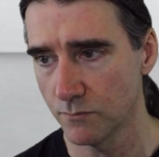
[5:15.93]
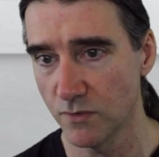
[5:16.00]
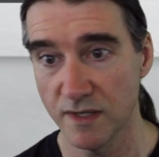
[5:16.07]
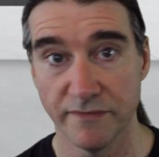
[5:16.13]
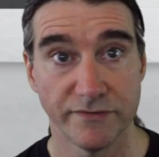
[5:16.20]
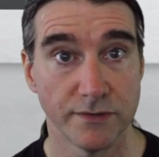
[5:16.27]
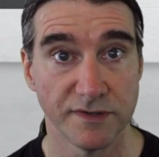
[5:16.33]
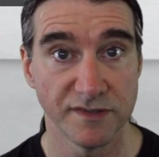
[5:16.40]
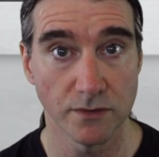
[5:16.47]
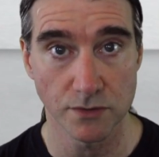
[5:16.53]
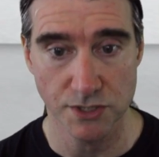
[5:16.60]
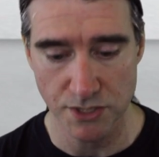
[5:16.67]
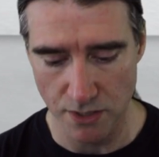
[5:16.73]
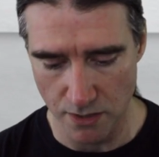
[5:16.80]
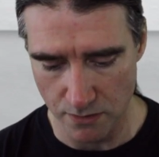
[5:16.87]
if there's no
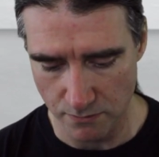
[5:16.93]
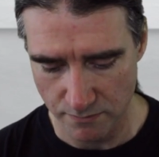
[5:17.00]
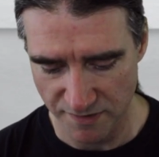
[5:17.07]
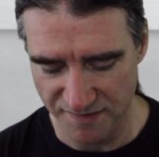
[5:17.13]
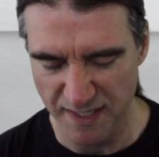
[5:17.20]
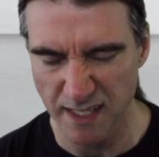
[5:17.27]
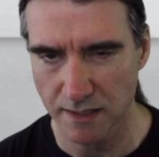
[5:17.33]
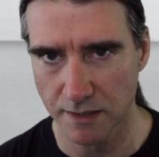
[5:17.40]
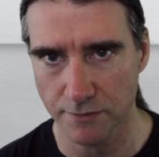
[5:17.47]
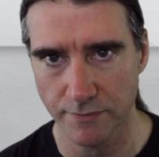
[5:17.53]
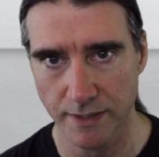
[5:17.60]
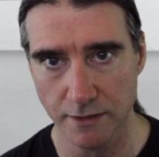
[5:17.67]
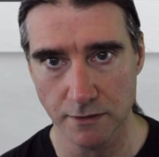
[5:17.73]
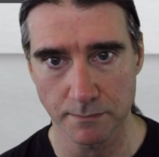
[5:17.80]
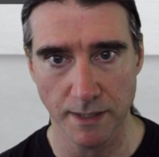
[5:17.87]
show. It's not like a
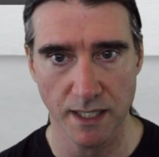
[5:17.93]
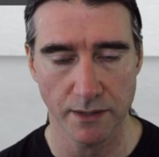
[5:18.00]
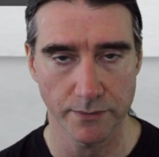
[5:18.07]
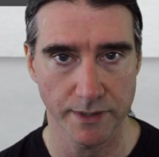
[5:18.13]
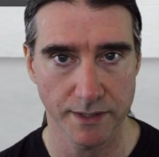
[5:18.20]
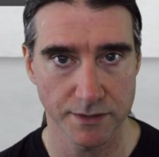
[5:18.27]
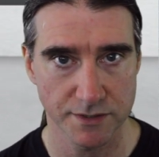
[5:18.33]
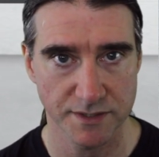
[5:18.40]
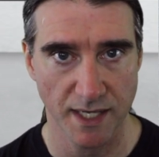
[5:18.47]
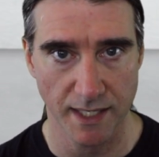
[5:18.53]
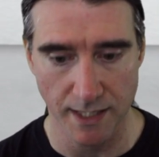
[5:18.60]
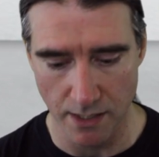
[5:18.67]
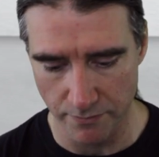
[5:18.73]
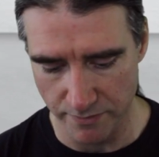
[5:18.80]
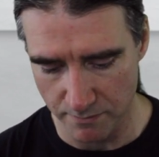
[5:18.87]
regular bar where you can just
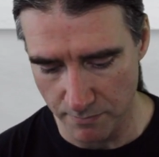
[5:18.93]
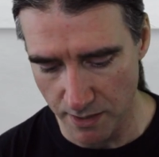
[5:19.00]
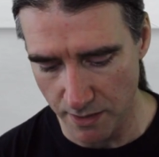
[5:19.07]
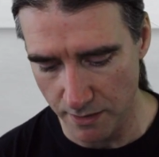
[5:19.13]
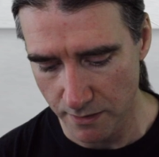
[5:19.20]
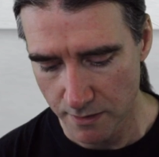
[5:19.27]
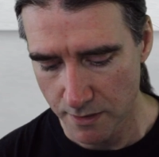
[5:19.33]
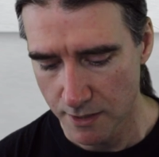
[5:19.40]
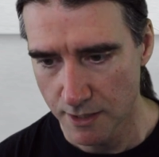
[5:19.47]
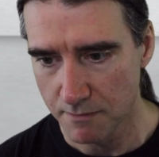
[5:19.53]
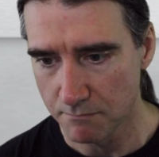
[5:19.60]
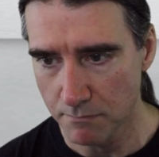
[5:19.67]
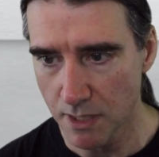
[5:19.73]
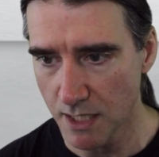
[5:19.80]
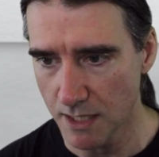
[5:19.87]
hang out in the bar,
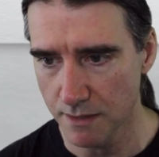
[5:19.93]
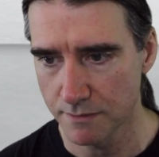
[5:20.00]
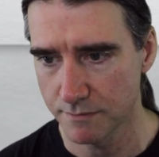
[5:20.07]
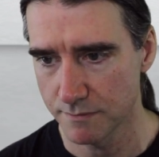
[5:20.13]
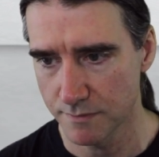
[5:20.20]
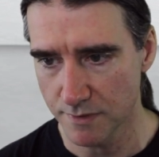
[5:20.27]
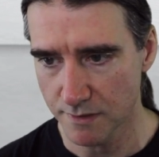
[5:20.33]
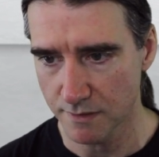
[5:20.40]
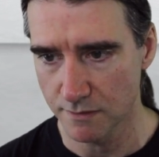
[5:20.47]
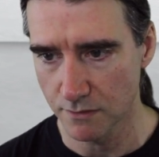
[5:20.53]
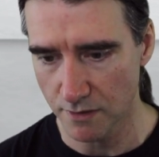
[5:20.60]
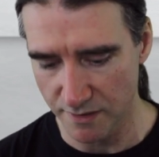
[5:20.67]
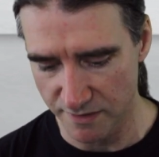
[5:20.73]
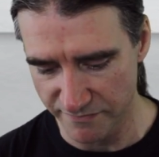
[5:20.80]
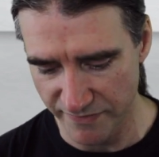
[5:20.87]
but you can
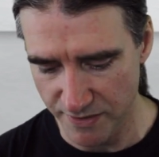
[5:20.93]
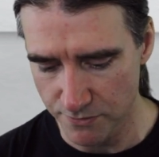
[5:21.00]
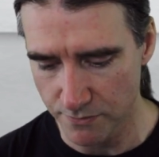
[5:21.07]
look at the venue